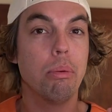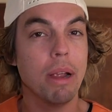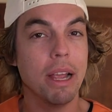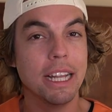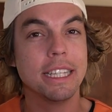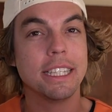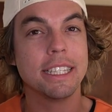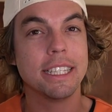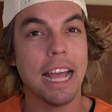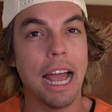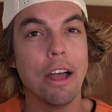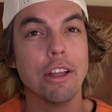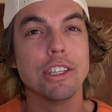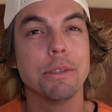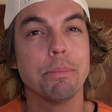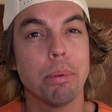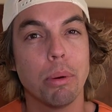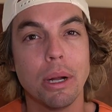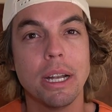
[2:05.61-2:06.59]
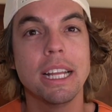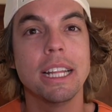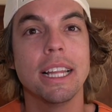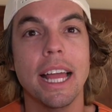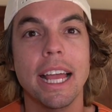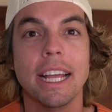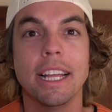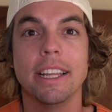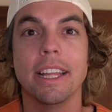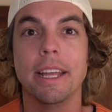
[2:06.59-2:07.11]
it sounds pretty
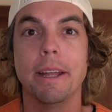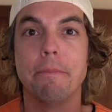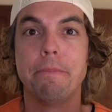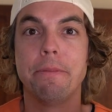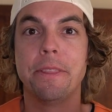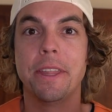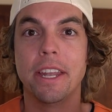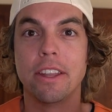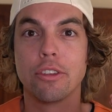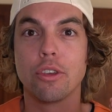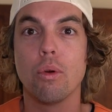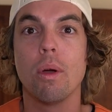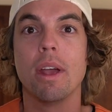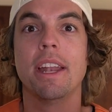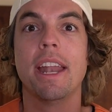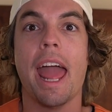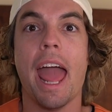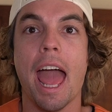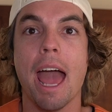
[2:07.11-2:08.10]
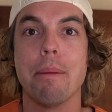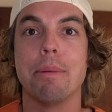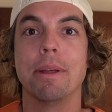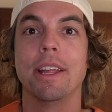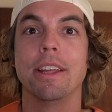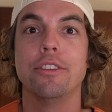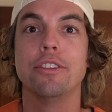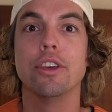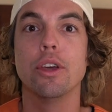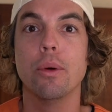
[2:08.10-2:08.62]
likely that it's going to happen
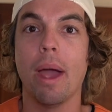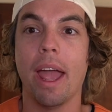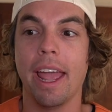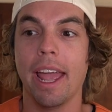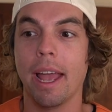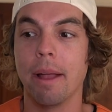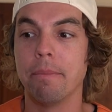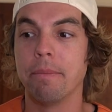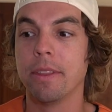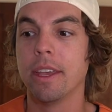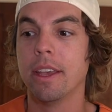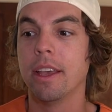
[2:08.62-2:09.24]
at two a m